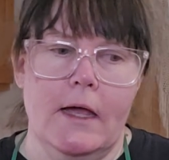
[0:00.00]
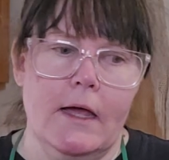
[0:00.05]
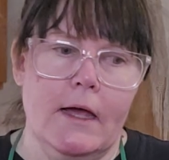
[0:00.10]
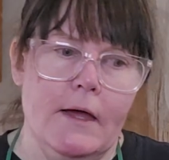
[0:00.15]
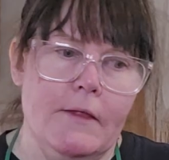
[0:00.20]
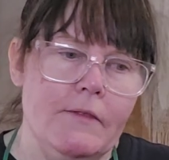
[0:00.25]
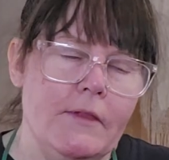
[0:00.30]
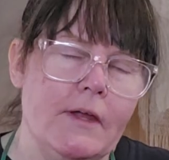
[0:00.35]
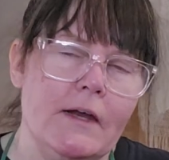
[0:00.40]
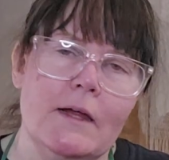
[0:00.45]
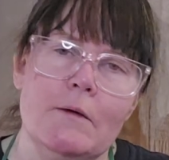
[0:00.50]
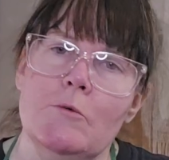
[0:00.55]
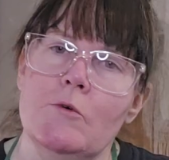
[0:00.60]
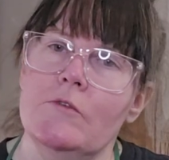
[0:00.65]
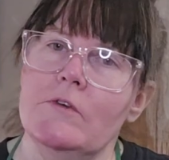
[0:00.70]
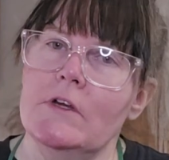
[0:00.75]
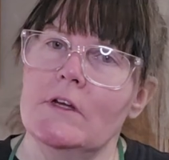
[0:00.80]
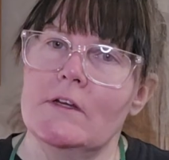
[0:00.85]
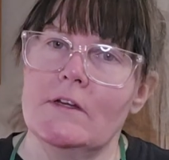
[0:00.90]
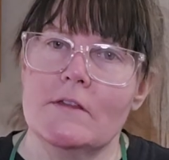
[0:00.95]
And then I
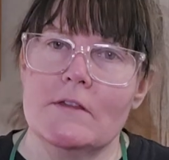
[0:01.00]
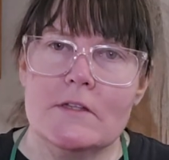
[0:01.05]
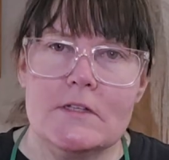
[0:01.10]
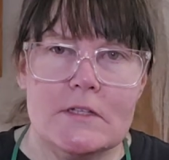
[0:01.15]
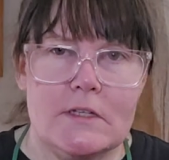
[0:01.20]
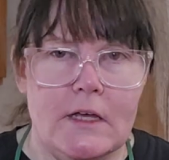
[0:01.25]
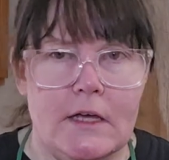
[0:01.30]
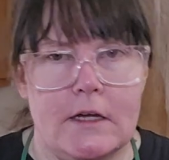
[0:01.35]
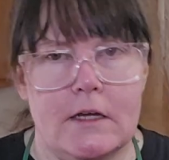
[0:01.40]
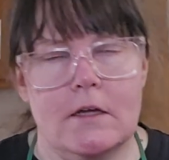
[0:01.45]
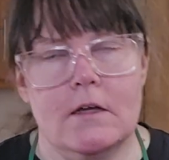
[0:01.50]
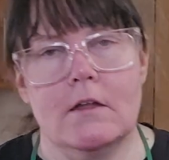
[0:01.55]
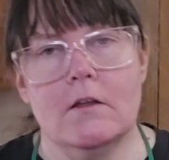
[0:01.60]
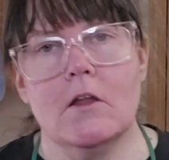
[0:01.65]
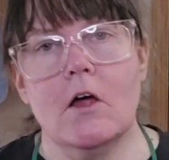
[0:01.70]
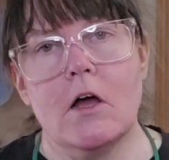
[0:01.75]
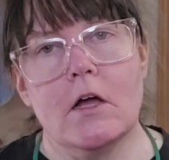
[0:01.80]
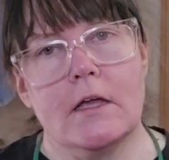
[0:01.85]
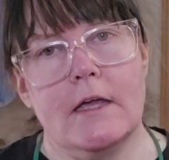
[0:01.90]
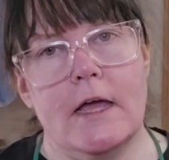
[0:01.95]
moved into this like
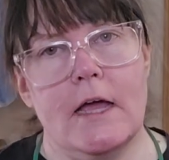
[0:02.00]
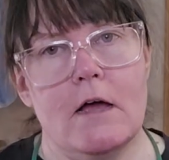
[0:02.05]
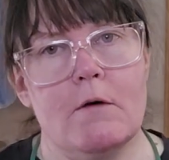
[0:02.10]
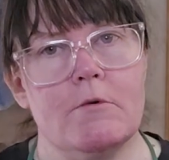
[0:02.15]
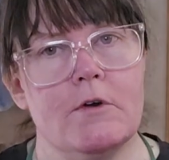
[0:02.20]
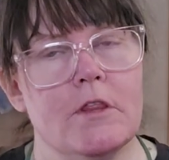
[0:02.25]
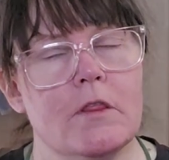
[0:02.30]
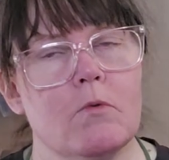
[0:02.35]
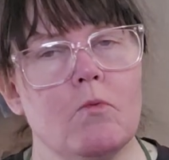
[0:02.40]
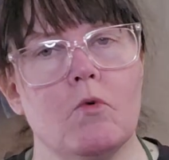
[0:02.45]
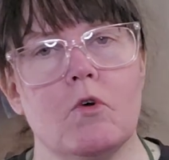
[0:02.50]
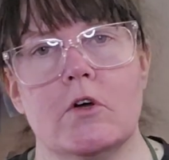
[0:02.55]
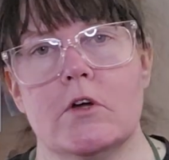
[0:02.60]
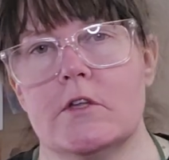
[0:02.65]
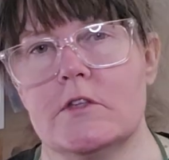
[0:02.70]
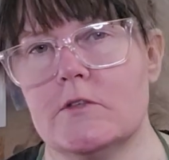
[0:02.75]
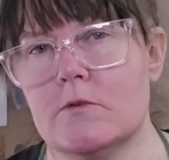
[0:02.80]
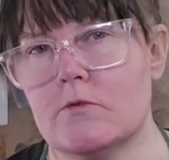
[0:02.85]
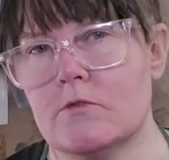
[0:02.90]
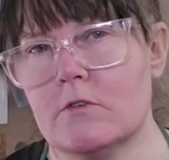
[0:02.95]
log cabin in the
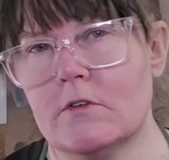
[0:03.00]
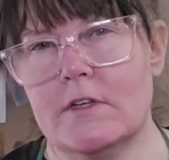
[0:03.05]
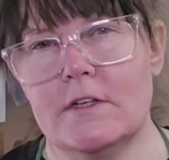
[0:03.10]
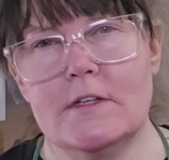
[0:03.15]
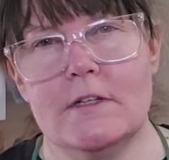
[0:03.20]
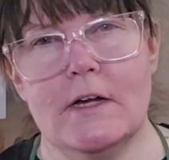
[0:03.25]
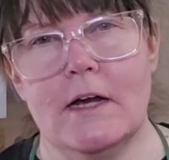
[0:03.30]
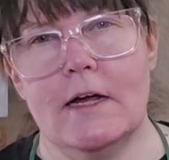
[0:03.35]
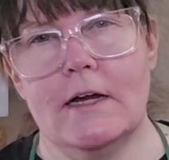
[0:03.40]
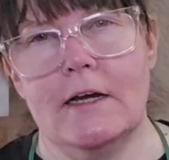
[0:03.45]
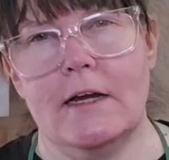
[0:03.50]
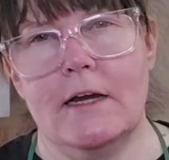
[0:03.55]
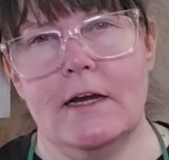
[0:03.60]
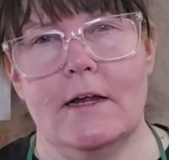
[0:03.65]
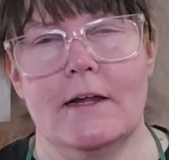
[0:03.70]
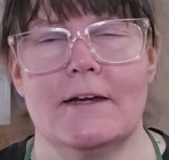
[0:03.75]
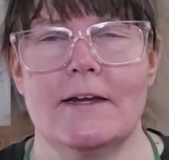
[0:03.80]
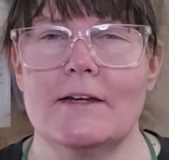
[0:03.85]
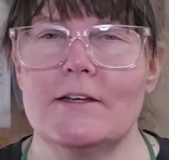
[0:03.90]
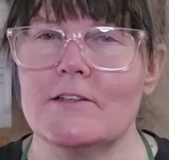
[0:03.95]
woods. It was really
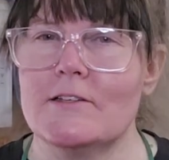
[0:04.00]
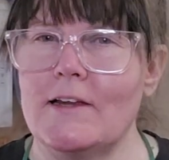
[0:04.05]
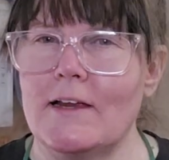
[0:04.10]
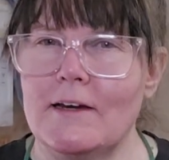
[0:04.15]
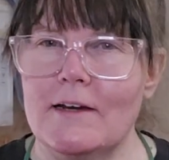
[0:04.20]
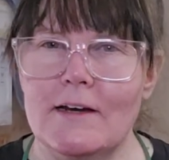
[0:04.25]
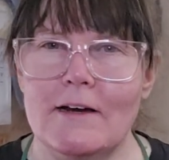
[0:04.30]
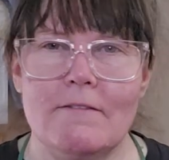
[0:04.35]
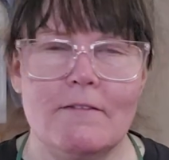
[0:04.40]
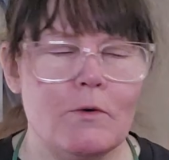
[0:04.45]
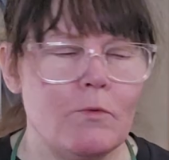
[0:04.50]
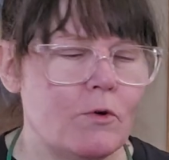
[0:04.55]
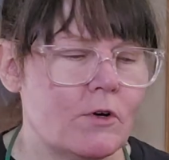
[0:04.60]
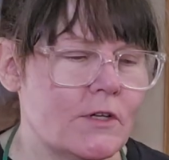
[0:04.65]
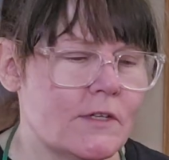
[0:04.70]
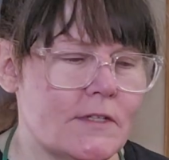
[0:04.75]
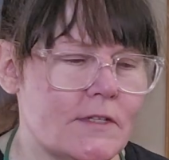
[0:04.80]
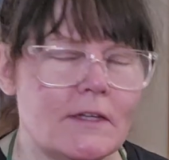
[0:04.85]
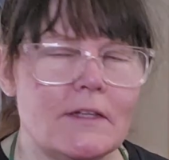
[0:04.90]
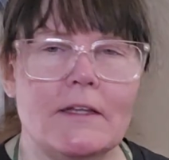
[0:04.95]
tiny, and I didn't have anywhere
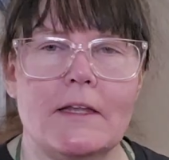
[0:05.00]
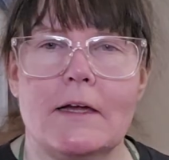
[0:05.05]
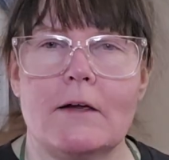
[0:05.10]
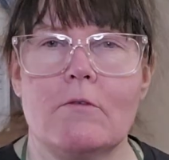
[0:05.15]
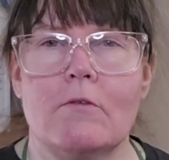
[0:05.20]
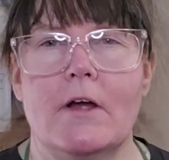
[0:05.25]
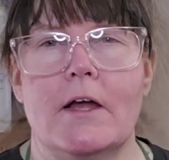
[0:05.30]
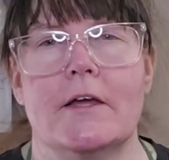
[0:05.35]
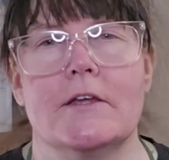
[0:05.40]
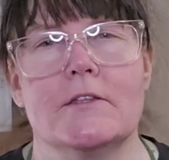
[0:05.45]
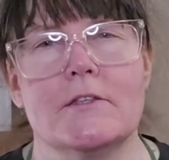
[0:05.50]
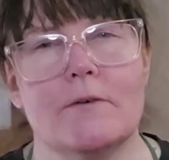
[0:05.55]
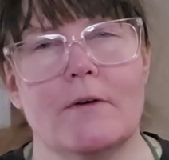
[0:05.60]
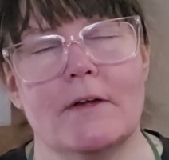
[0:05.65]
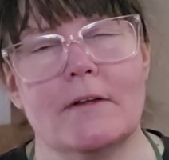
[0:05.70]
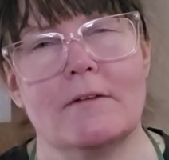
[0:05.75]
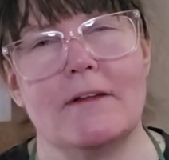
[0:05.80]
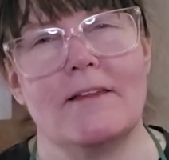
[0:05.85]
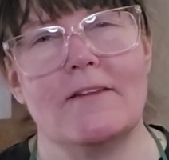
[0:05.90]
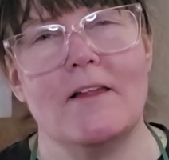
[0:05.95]
to sit and like write, so
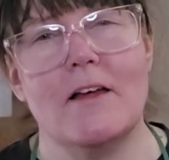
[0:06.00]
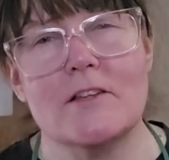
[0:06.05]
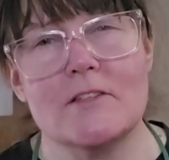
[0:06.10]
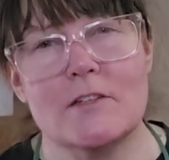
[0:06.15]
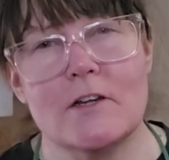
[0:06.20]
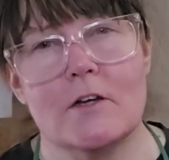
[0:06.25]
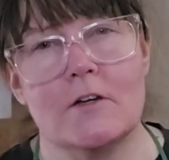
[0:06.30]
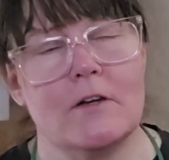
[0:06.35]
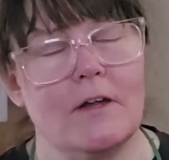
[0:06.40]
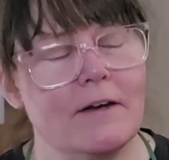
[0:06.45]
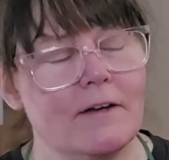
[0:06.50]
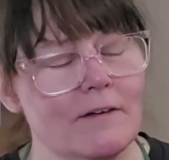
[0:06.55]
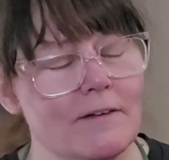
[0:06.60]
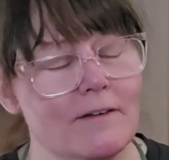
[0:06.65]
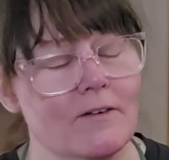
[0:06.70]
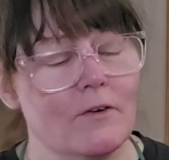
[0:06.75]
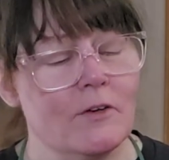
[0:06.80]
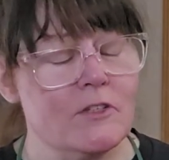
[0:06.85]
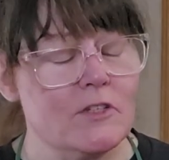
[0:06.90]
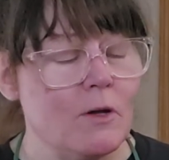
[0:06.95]
I lost touch.
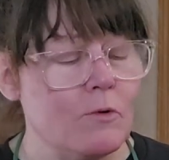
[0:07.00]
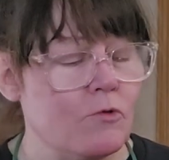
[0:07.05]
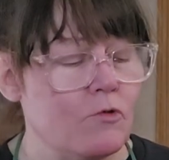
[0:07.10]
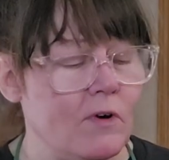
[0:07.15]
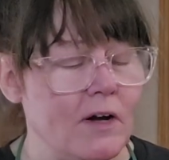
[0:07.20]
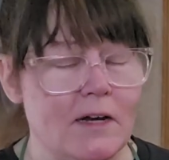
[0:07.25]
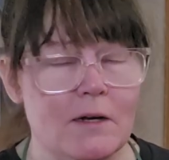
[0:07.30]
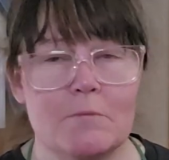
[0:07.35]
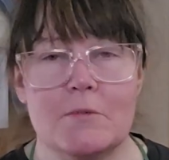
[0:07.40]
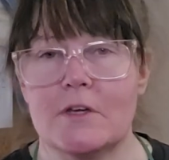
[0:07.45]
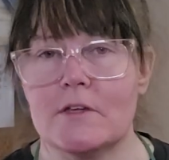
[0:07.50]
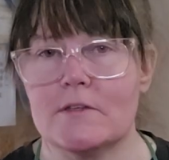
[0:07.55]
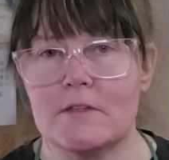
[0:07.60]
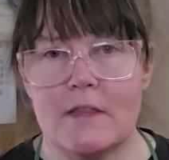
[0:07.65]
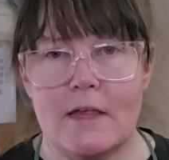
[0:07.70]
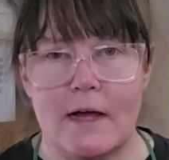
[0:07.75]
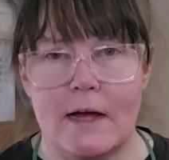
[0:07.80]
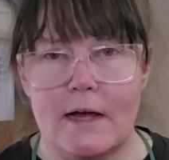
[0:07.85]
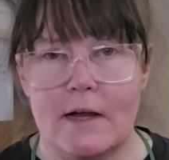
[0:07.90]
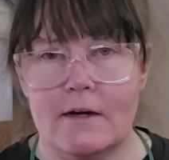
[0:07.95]
I stopped writing because
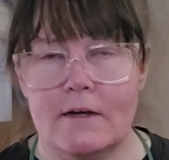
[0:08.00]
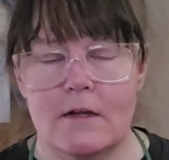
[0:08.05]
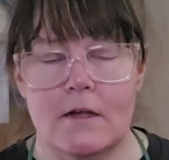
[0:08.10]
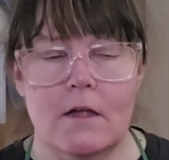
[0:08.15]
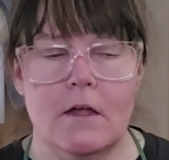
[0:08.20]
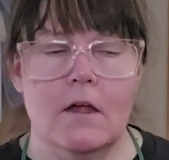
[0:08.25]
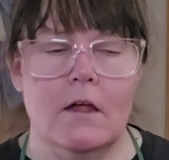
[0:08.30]
of that.